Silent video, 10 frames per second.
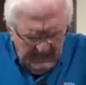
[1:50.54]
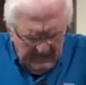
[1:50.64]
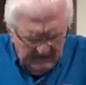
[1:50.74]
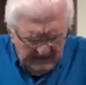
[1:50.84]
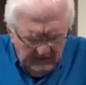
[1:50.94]

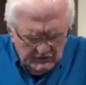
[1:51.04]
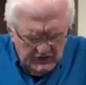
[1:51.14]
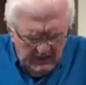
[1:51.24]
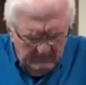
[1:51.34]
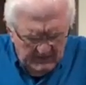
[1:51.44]
and that those
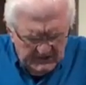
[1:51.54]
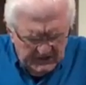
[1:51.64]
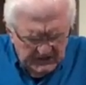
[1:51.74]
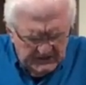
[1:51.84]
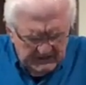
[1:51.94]
numbers
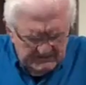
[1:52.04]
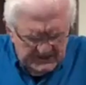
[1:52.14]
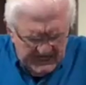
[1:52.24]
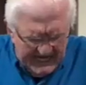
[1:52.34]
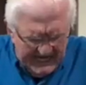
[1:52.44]
could
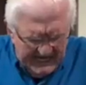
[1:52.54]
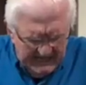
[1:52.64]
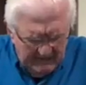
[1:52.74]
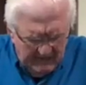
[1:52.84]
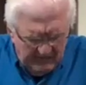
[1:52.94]

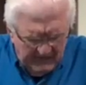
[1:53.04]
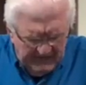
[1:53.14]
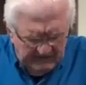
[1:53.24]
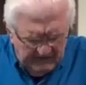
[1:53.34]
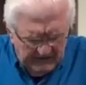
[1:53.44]
subside and that
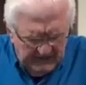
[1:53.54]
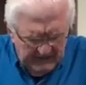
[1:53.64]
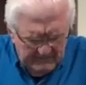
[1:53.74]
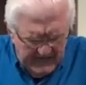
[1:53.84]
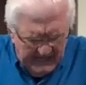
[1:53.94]
things could
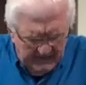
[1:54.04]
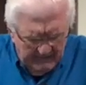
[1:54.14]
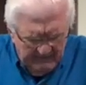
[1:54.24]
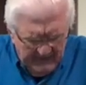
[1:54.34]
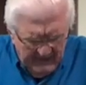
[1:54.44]
get
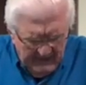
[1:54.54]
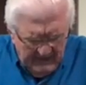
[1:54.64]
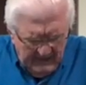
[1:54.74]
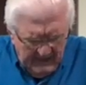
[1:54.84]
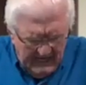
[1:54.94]
better.
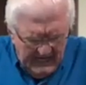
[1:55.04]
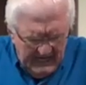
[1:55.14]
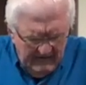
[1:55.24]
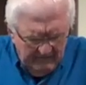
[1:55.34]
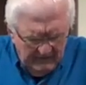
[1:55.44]
Now
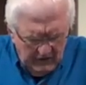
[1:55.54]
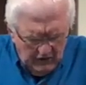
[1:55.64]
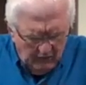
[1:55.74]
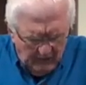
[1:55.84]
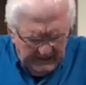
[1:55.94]
have
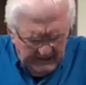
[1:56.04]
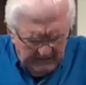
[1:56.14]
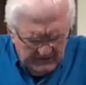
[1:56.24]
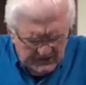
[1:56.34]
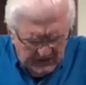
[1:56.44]
your way
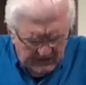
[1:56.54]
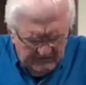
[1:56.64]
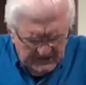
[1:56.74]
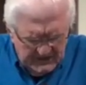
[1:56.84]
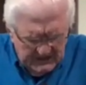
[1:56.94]
in the
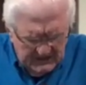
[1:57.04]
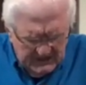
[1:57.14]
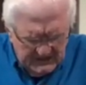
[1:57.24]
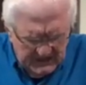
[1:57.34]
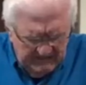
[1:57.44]
service
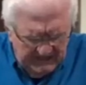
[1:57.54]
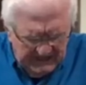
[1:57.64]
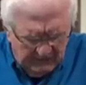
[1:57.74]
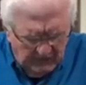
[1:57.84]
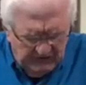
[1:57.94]
this
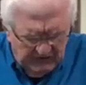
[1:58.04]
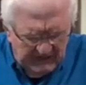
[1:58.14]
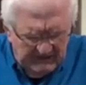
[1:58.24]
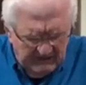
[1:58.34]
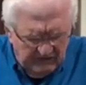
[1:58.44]
evening as we
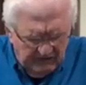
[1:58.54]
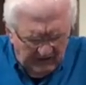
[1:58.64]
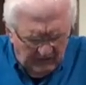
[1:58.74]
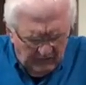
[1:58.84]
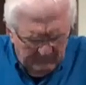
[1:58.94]
sing this
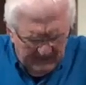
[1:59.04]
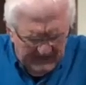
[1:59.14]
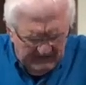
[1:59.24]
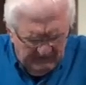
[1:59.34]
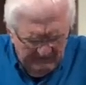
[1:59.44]
song,
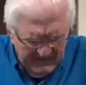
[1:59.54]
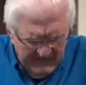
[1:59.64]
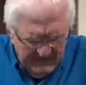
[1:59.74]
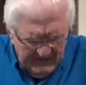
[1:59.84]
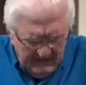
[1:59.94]
bless
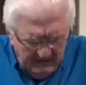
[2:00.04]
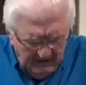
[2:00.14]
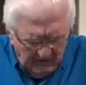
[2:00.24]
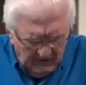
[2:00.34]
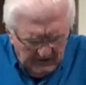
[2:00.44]

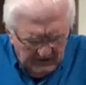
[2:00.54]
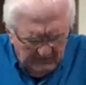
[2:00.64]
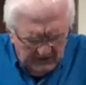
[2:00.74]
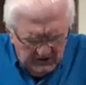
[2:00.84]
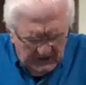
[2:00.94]
Lord
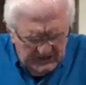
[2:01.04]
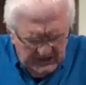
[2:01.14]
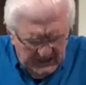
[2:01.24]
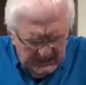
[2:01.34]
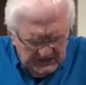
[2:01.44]

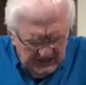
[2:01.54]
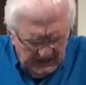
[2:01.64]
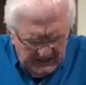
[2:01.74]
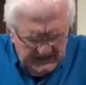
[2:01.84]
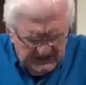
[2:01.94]
Patricia as she
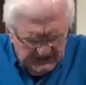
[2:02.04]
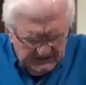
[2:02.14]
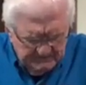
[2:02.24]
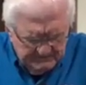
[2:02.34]
leads us,